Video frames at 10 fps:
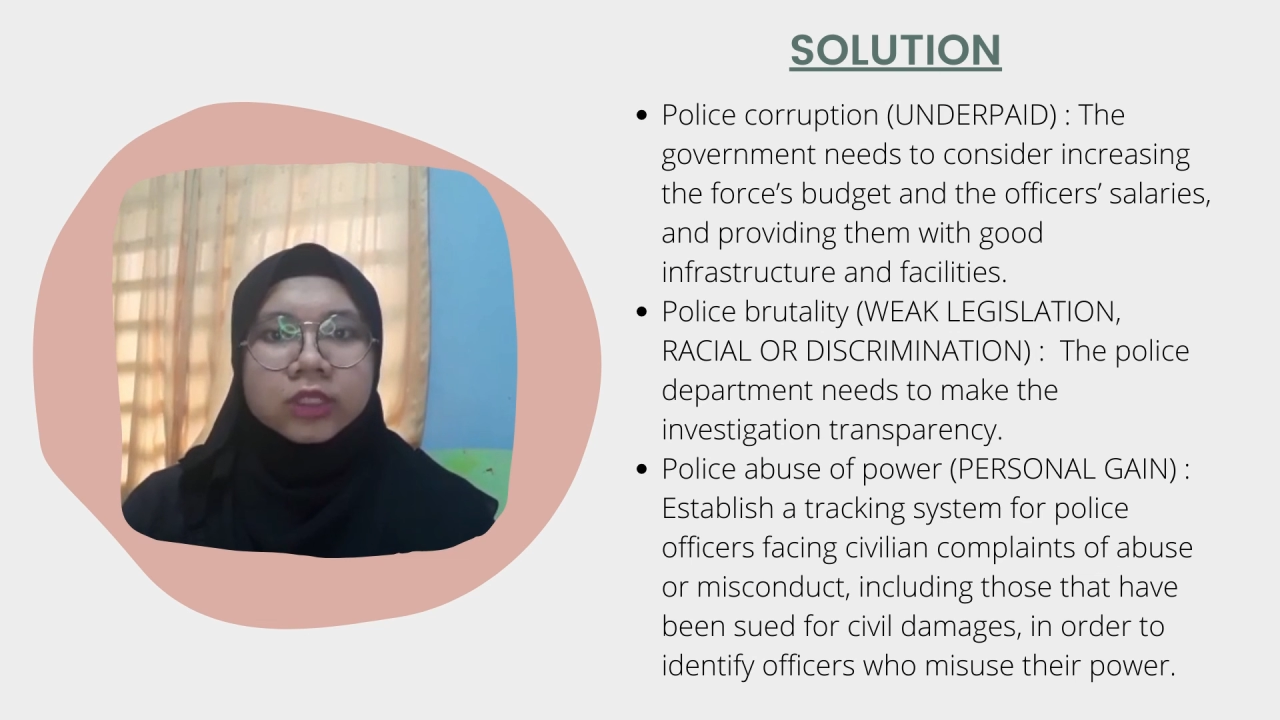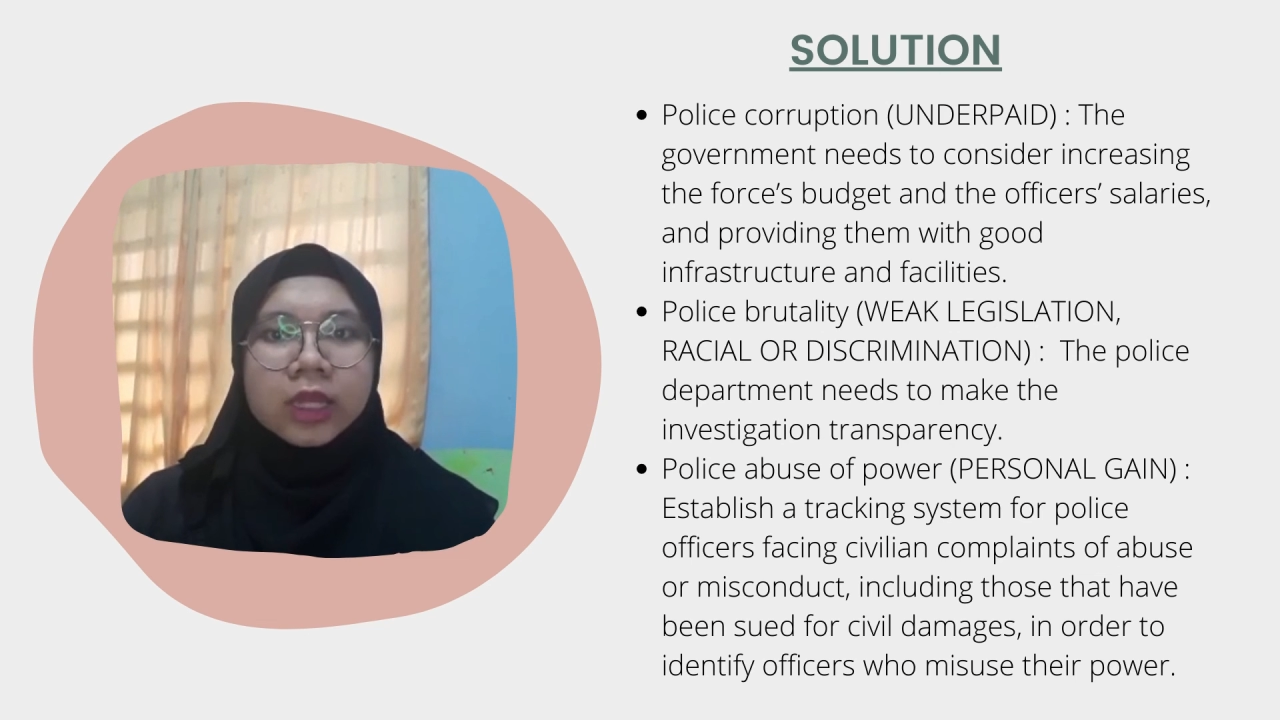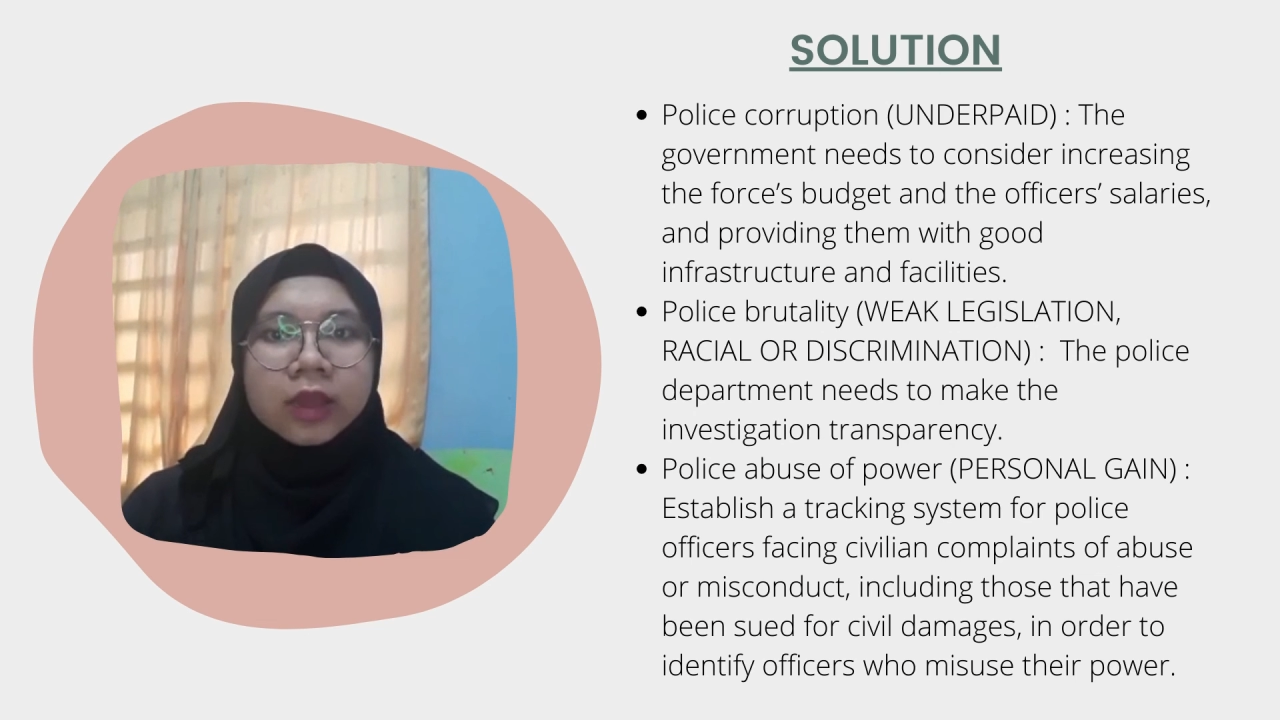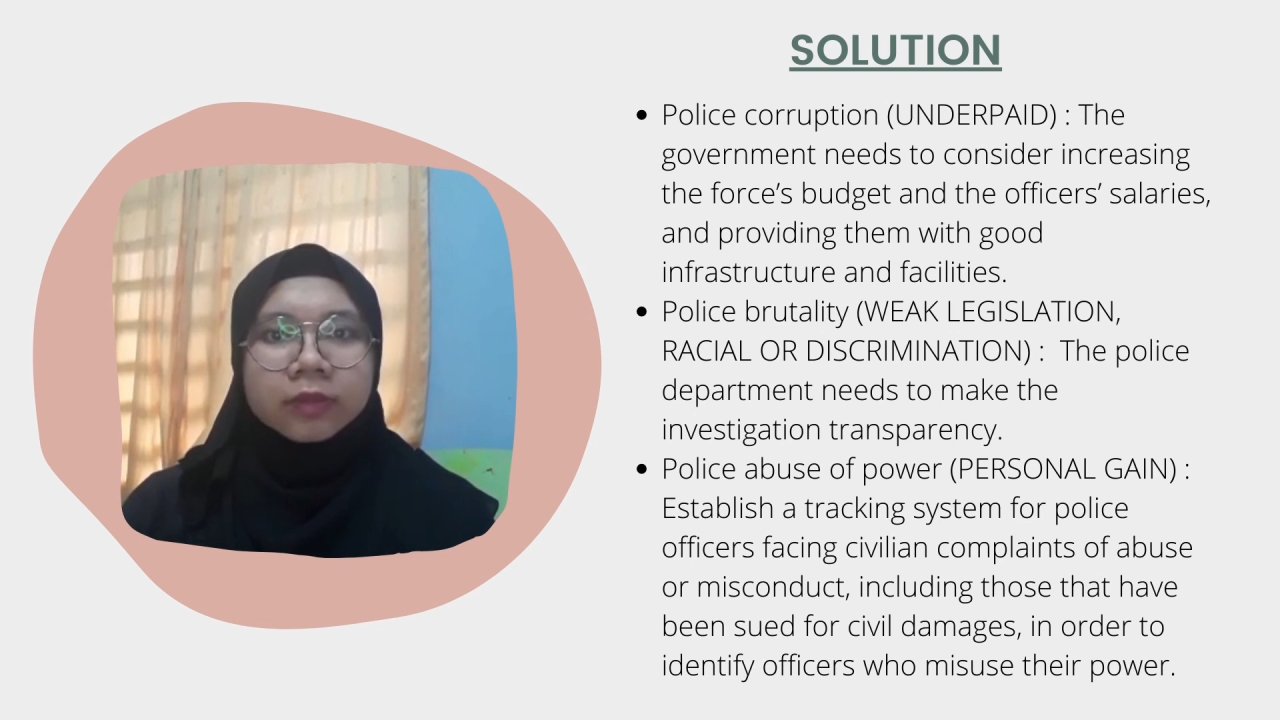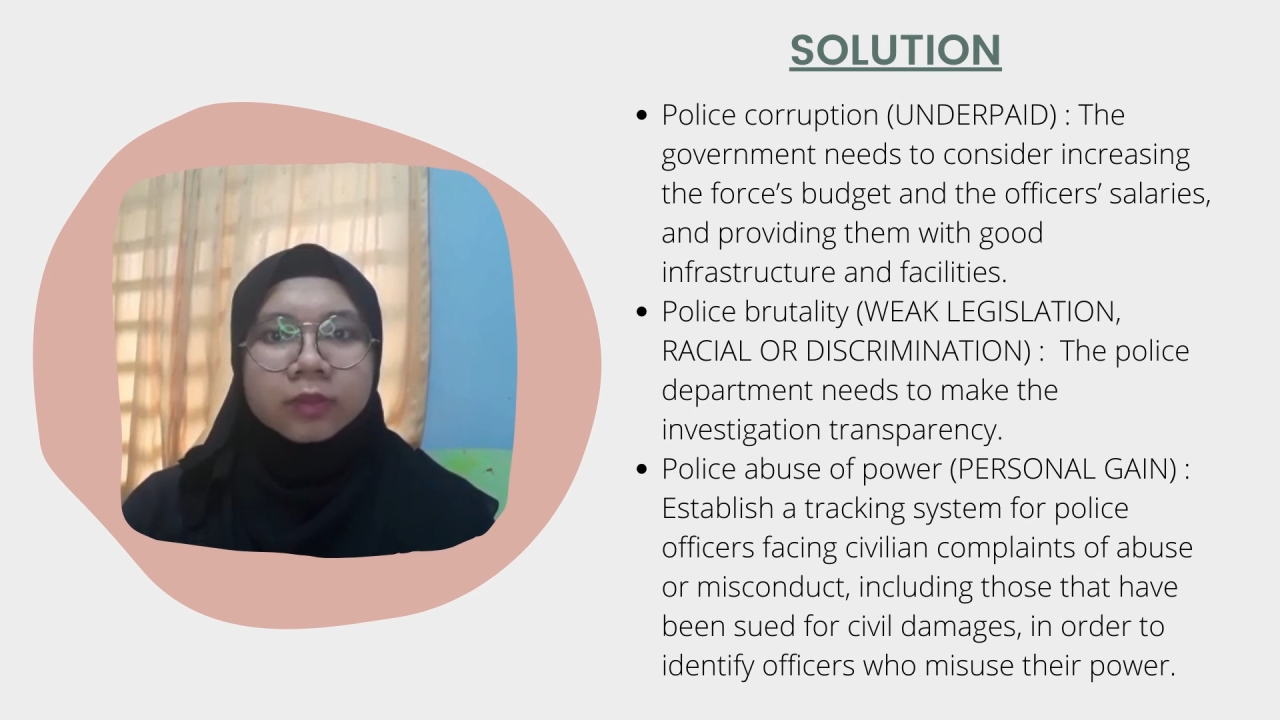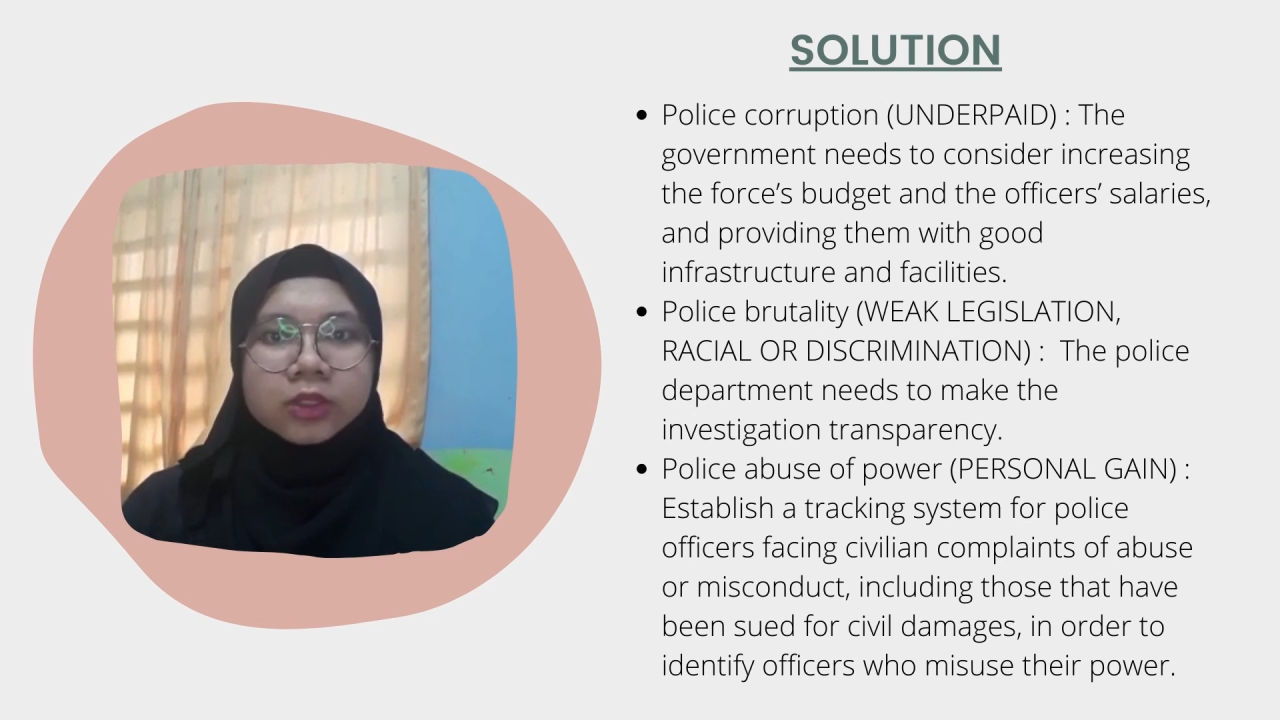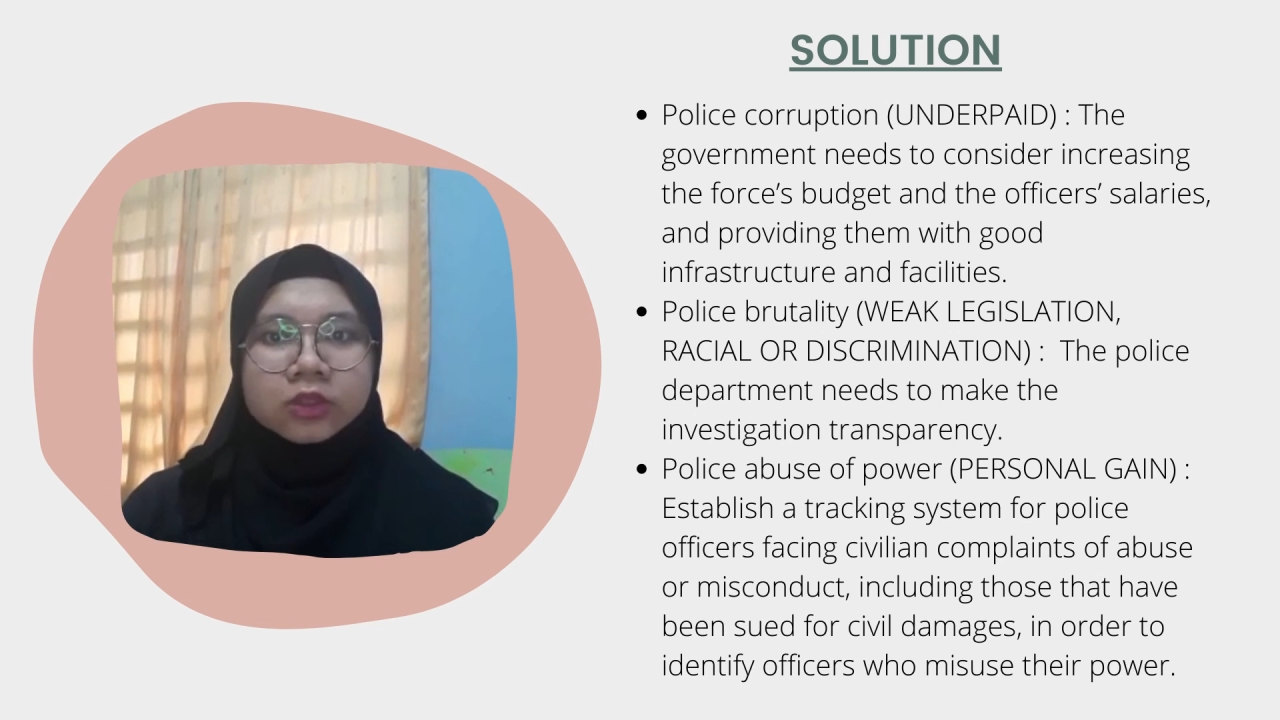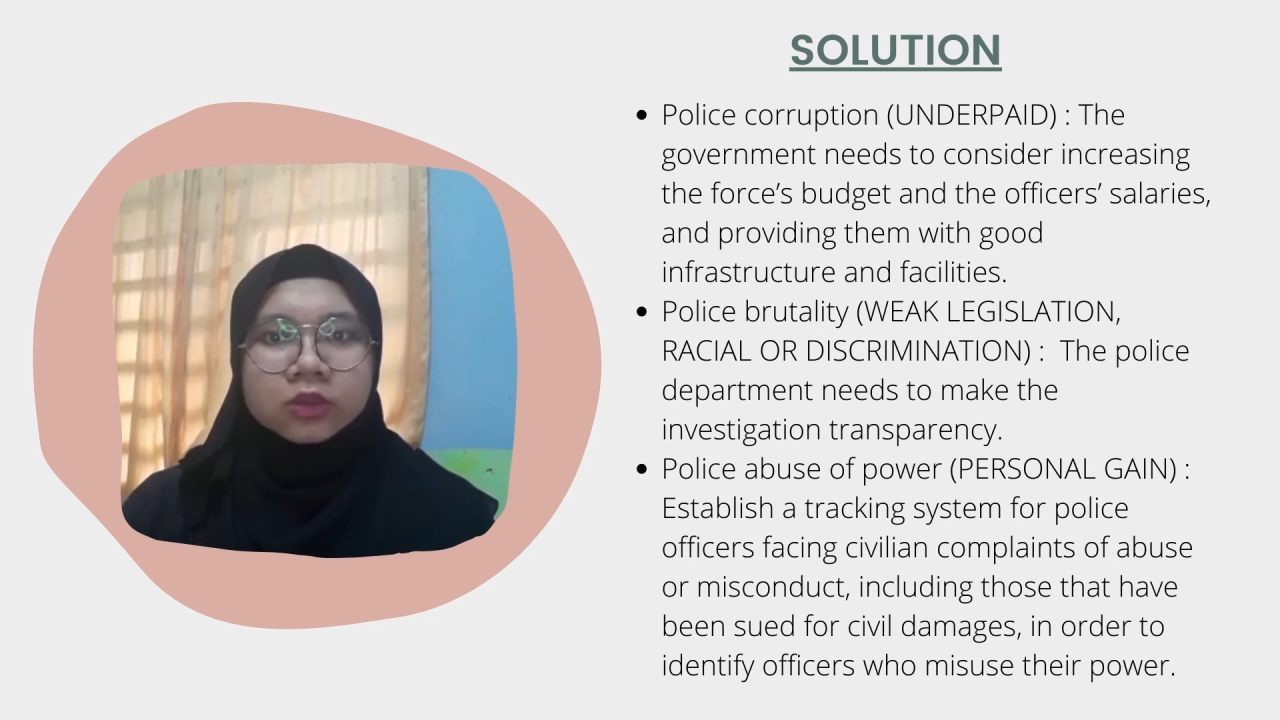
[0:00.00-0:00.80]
that have been